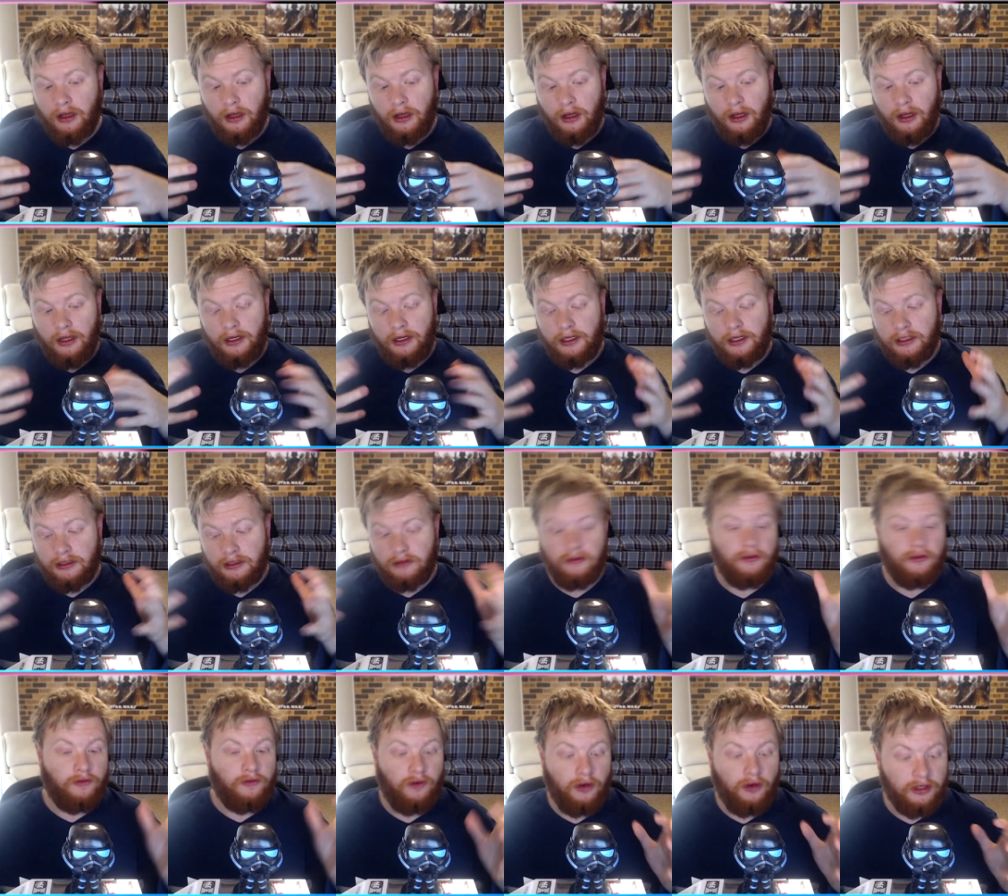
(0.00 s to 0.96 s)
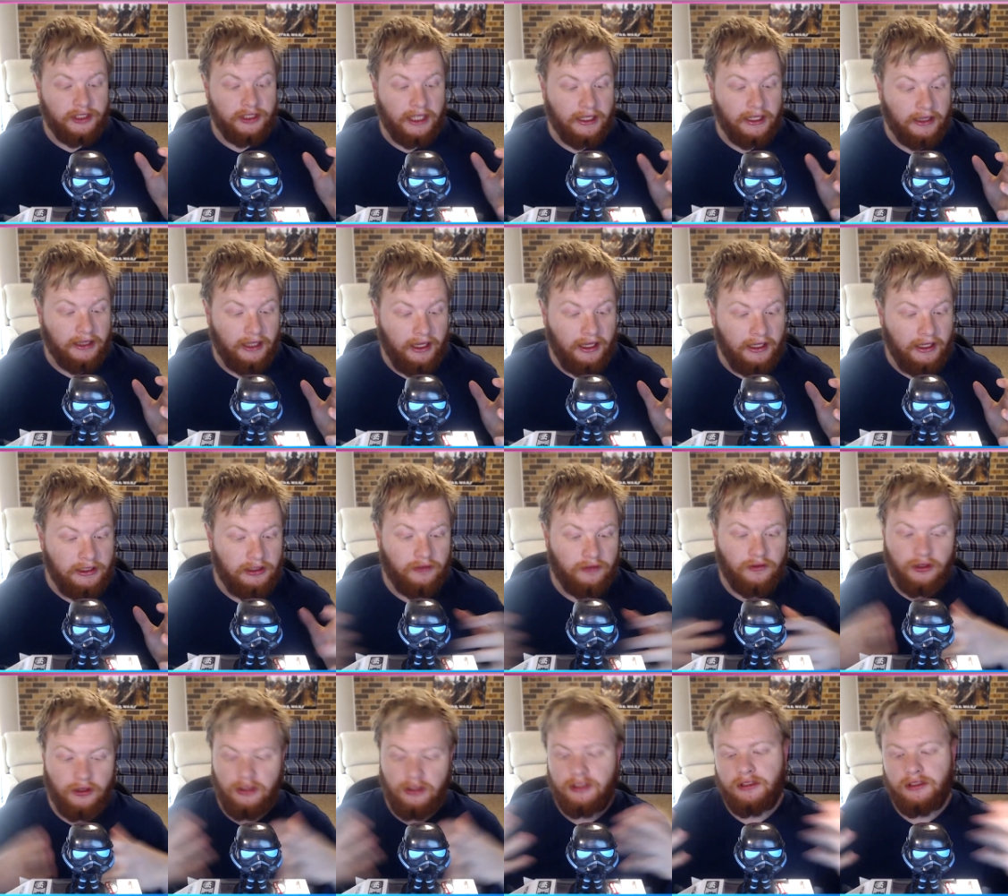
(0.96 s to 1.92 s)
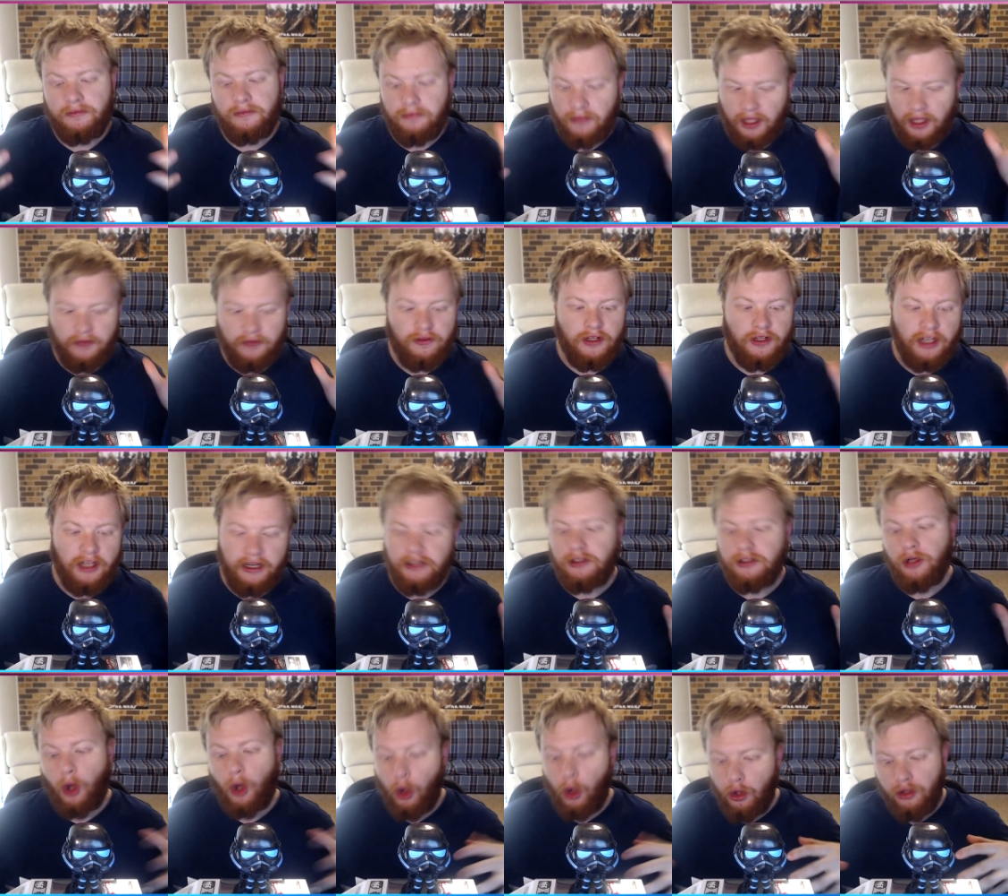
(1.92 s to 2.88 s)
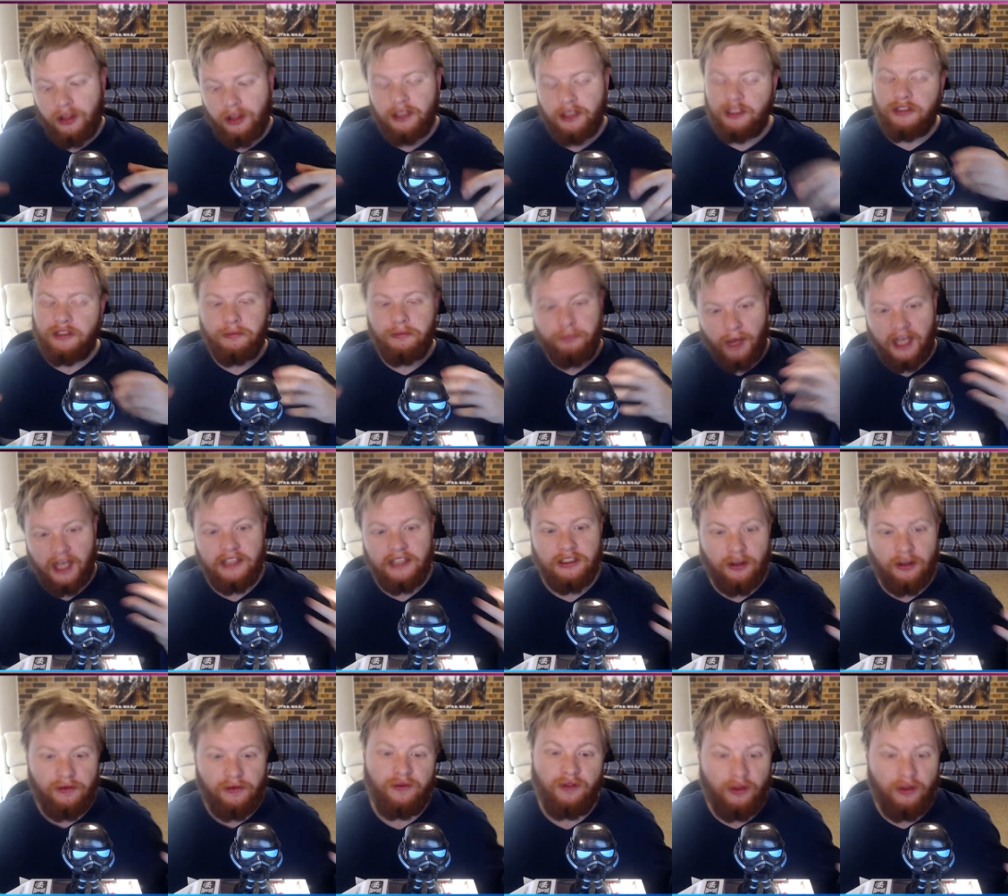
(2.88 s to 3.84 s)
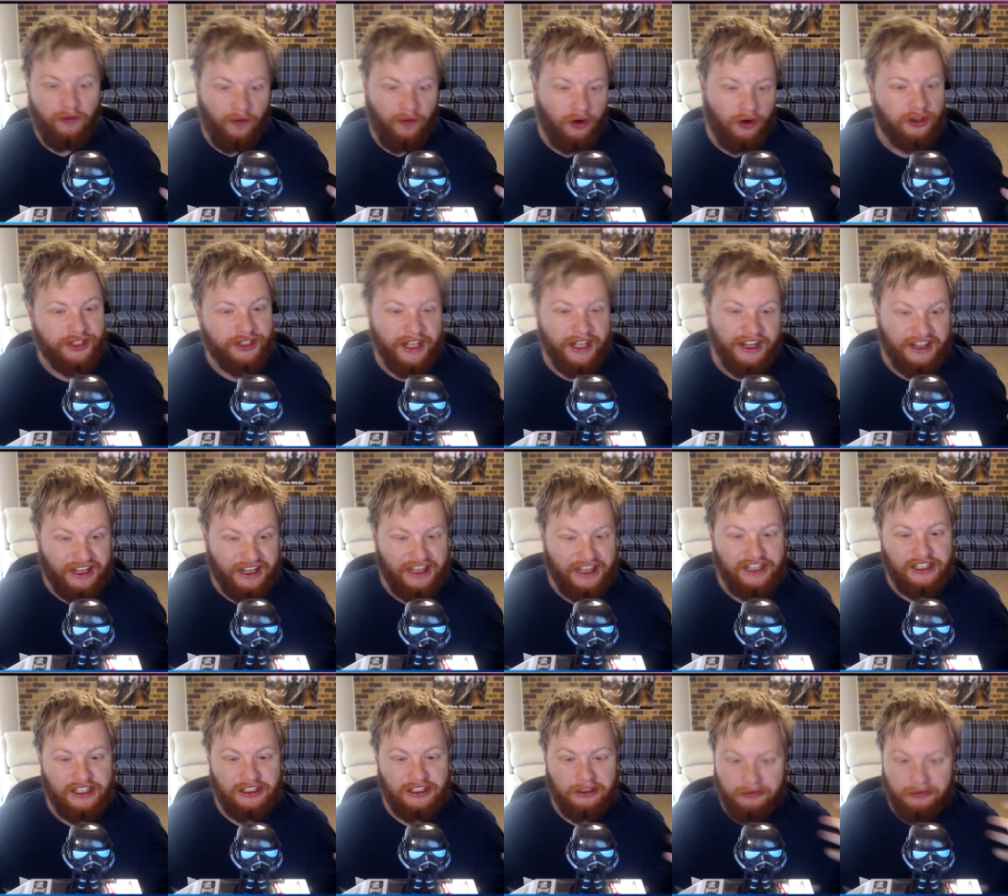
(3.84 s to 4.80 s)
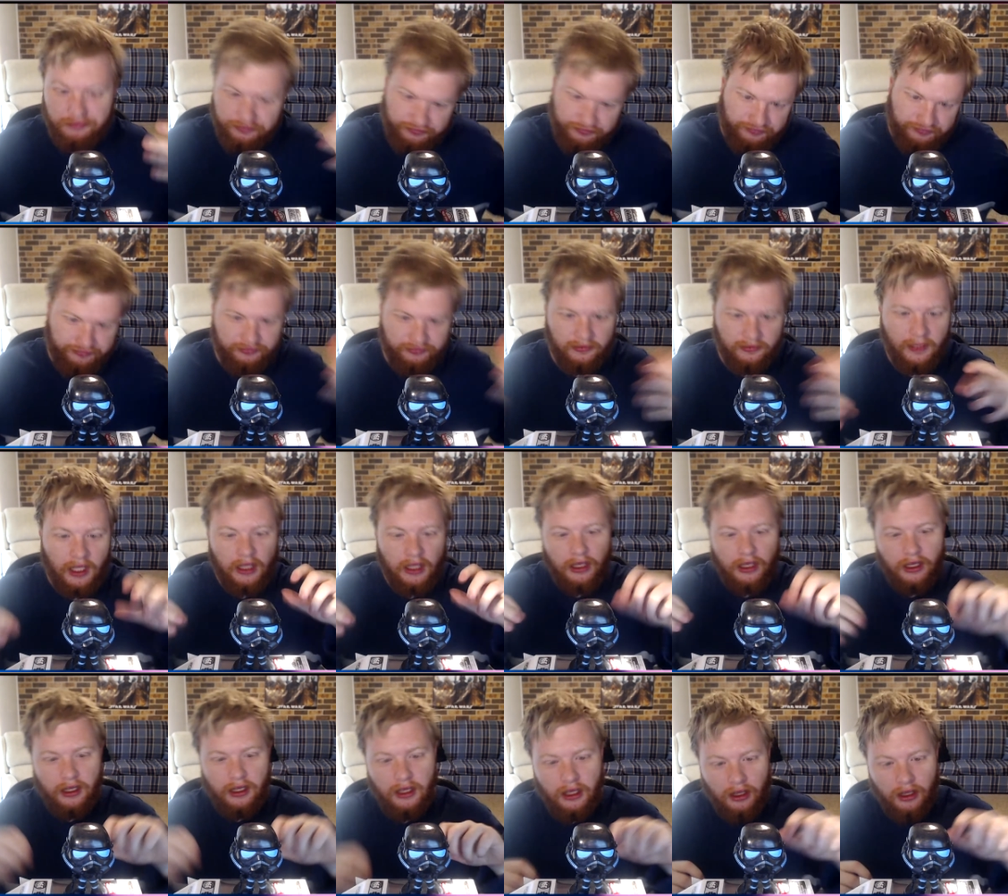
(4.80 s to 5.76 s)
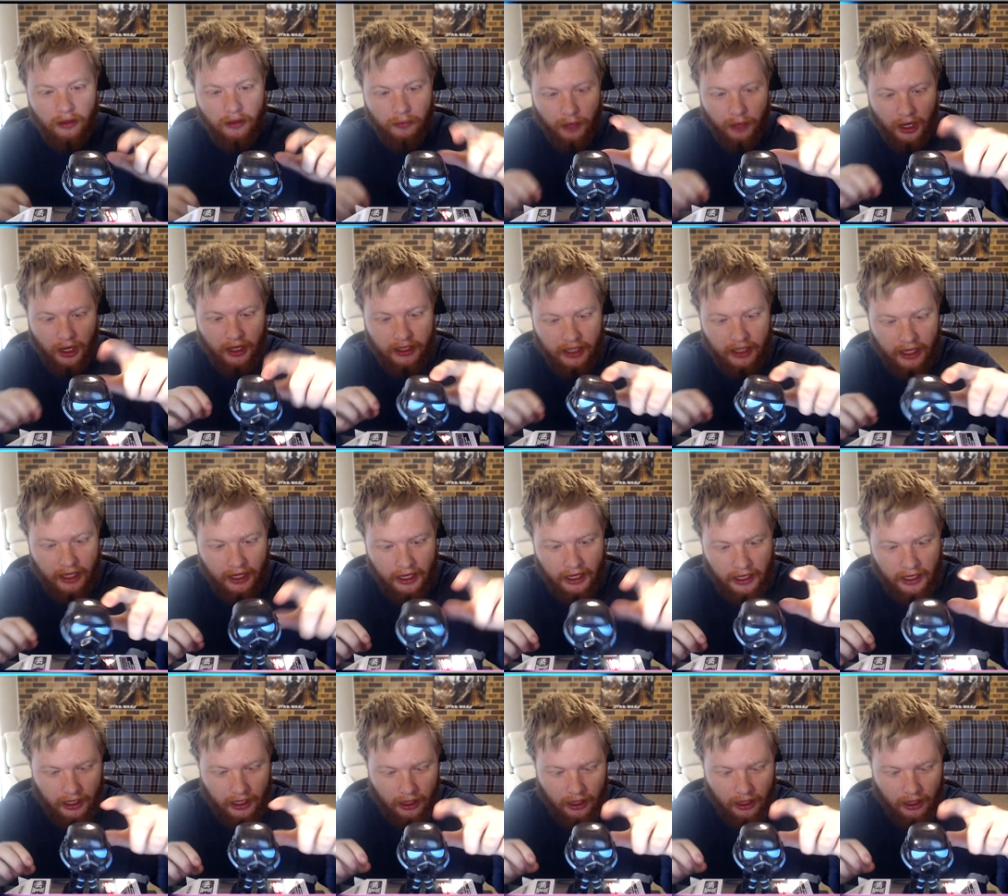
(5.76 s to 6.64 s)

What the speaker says: in The Force Unleashed. Of course, if you didn't know, this is based off of The Force Unleashed. But yeah,